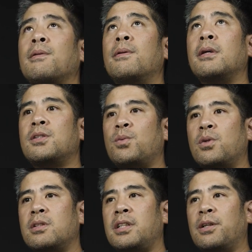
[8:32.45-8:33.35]
this
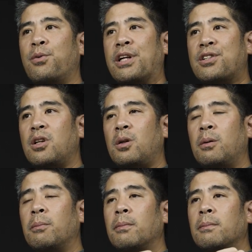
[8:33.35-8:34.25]
was the
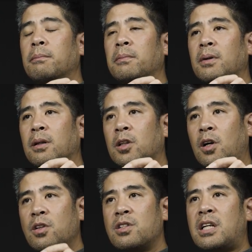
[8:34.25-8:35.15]
original
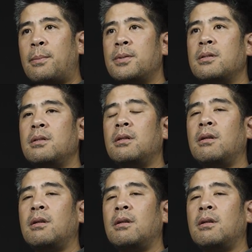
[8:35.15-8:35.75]
concept